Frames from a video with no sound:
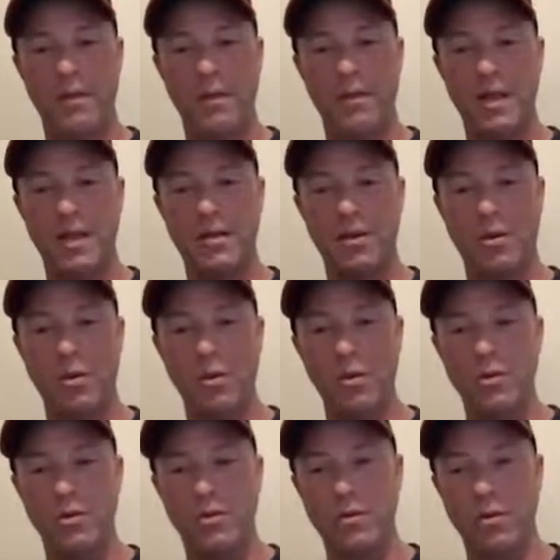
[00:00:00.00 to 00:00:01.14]
Take the
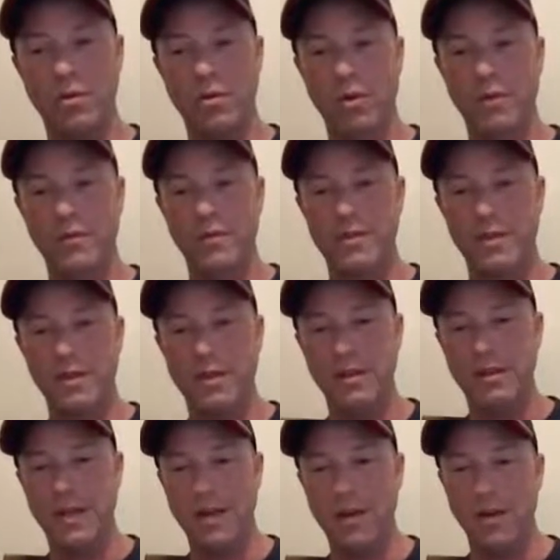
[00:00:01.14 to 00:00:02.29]
course or a
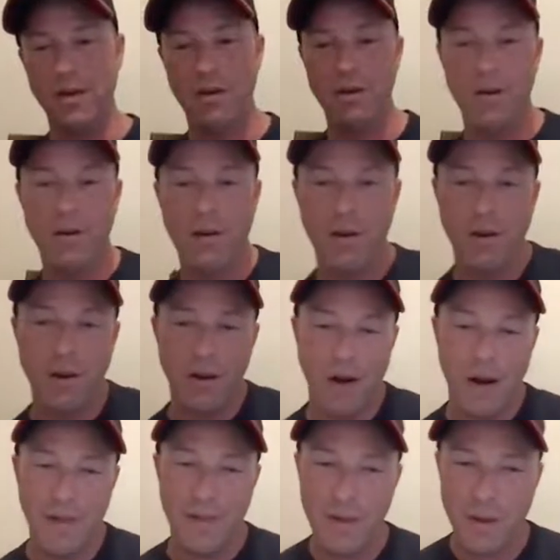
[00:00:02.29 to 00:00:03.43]
facilitator. All
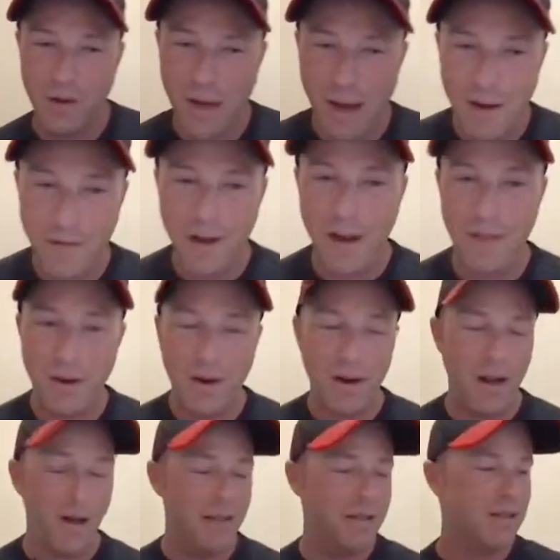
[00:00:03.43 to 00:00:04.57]
right, I think you're kind of on there,
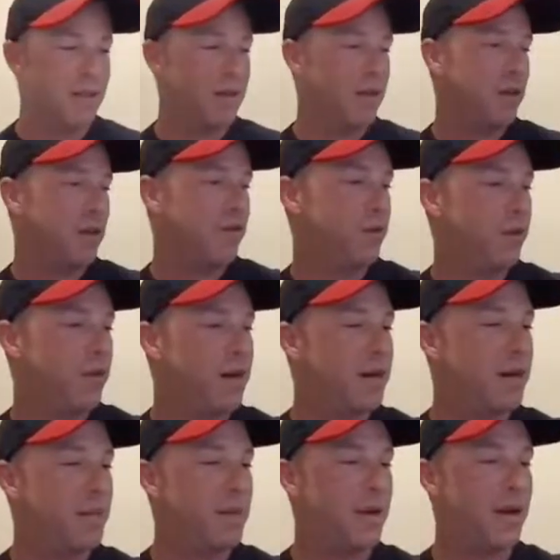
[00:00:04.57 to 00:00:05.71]
Hans. If you read
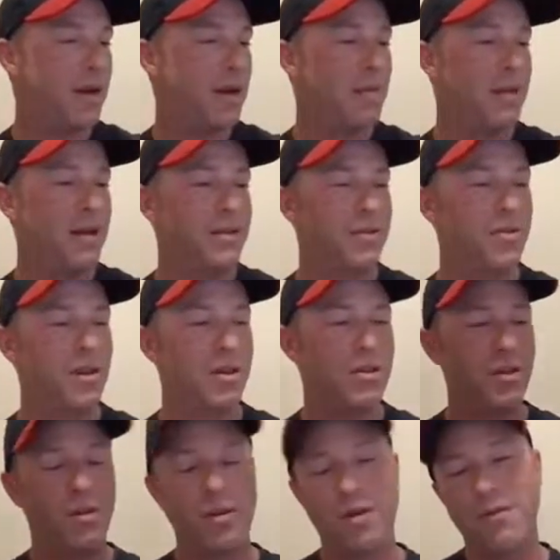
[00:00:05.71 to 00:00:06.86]
up in Commandant
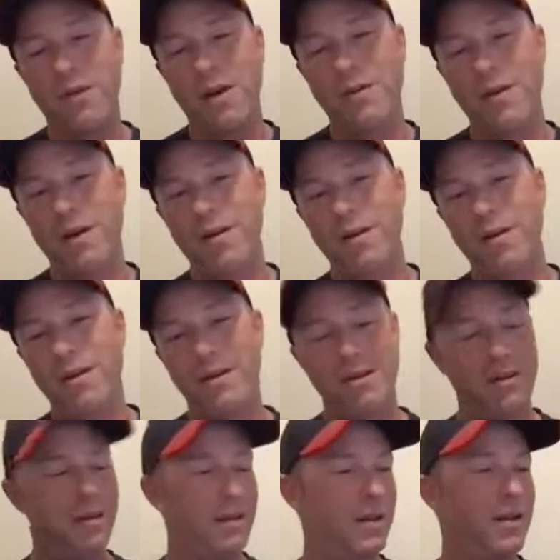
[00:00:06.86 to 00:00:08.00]
Instruction 3500,
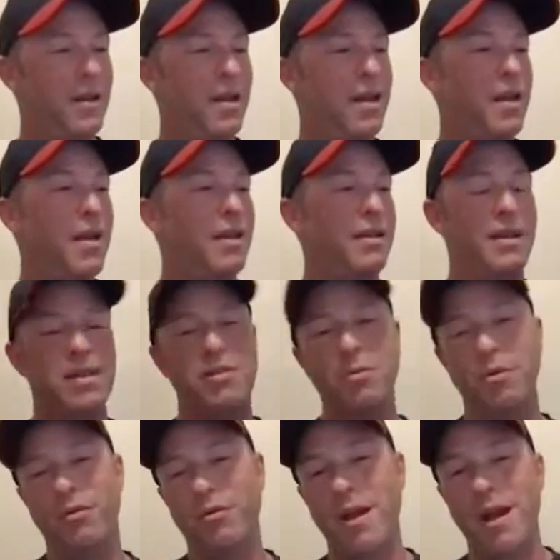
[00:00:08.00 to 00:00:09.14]

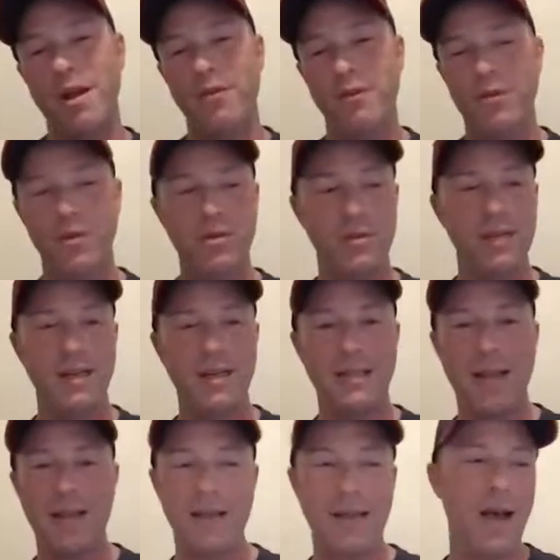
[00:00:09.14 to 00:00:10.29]
decimal 3 alpha, you'll see
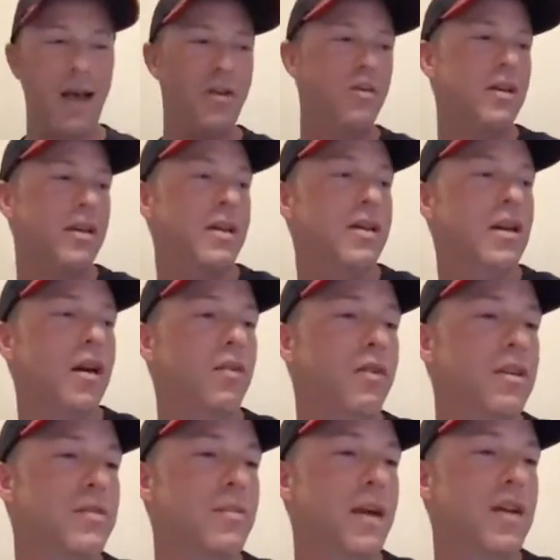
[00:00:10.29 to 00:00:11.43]
exactly how you can conduct
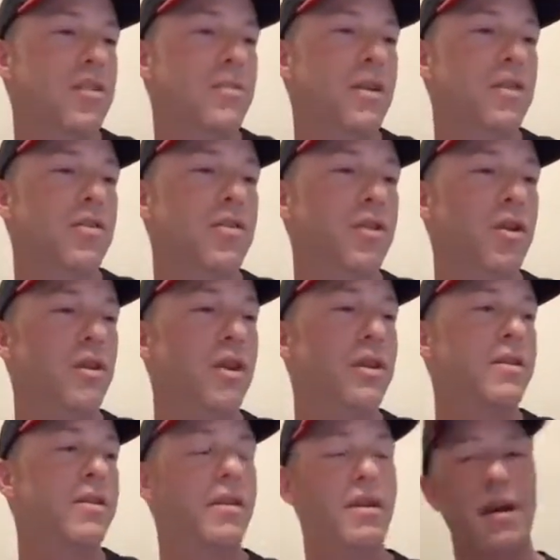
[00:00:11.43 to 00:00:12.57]
risk management at your
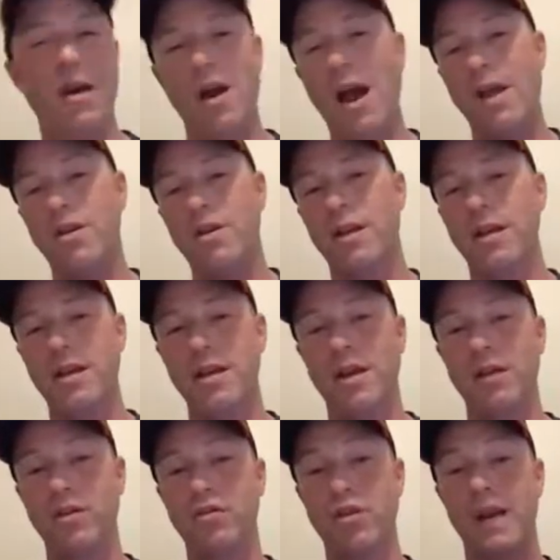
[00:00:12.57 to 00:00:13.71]
unit, or how you can conduct
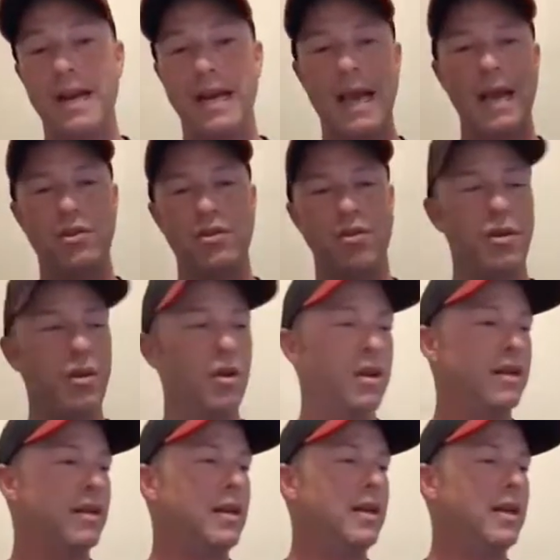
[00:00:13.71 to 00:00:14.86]
the training at your
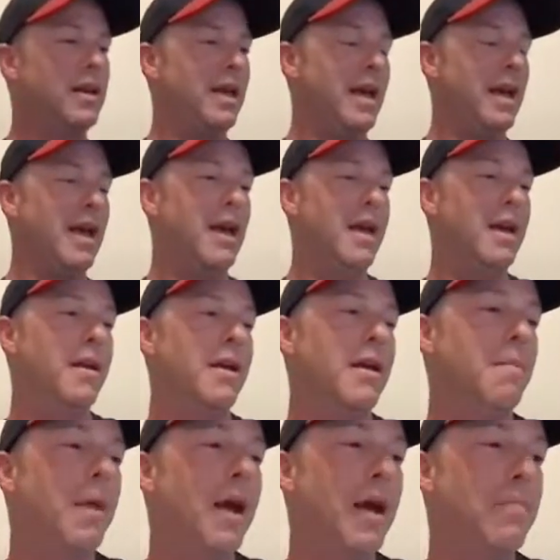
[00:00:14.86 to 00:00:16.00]
unit. And in
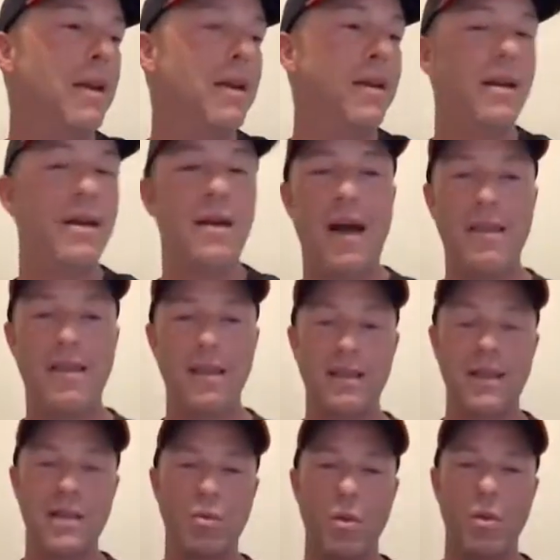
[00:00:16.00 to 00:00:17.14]
my opinion, I think
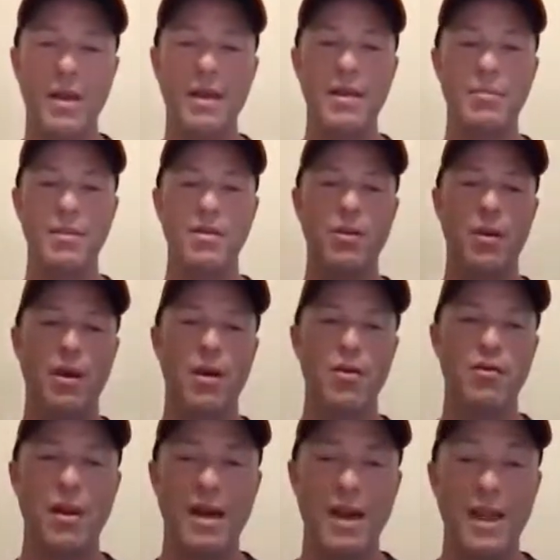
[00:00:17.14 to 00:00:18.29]
that's where we need to be doing our
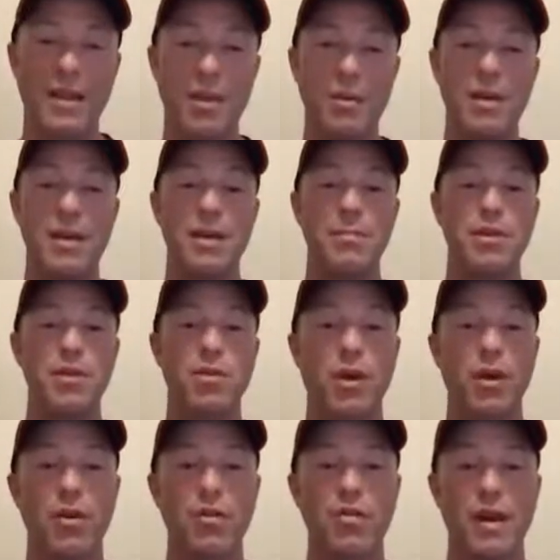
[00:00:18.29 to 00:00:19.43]
training. I think we need to be doing
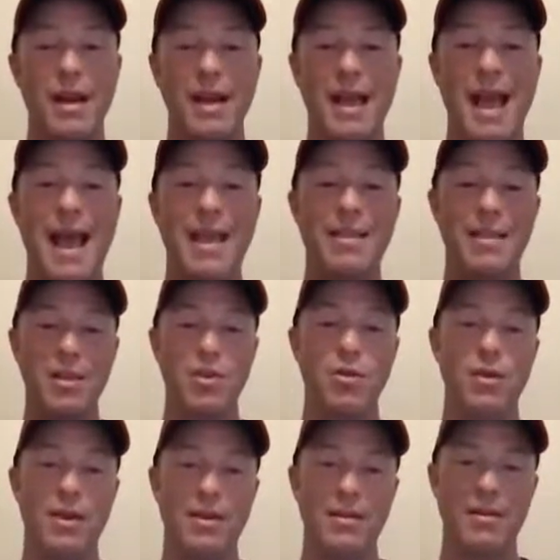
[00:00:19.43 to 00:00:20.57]
our training at the
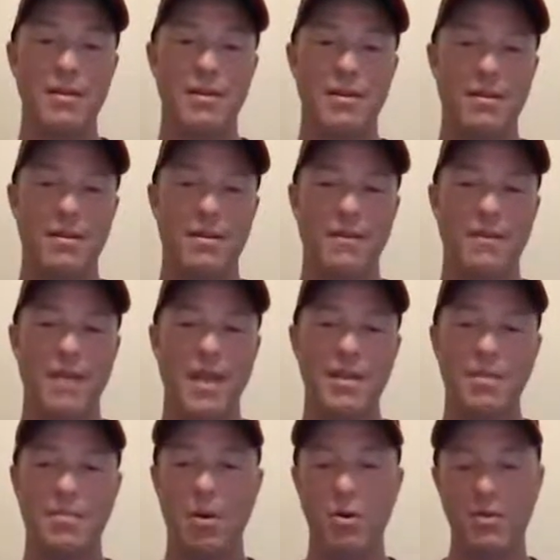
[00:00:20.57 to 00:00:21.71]
unit as
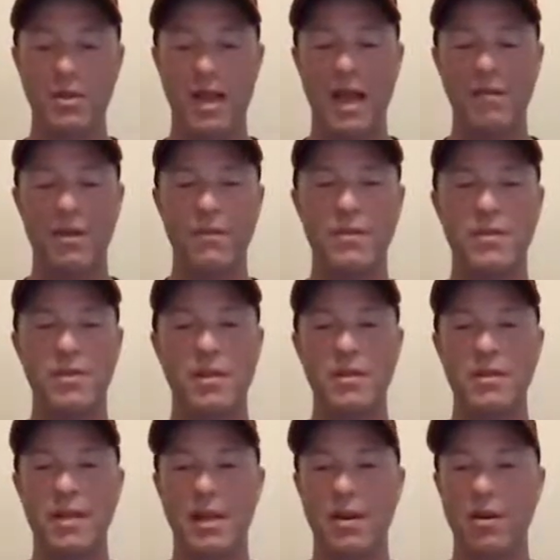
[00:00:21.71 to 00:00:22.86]
opposed to having a
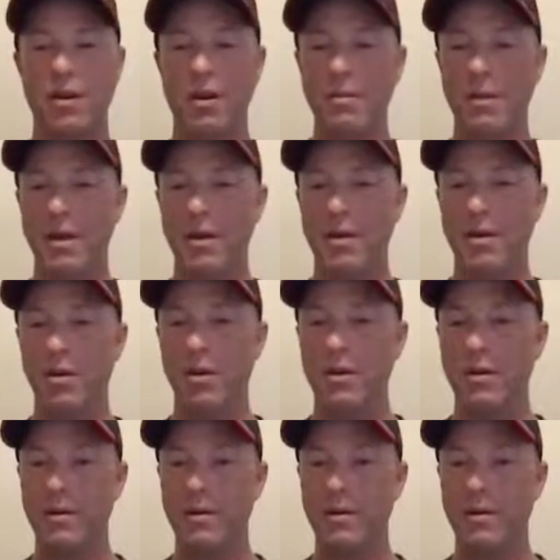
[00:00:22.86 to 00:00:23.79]
facilitator come in and do it.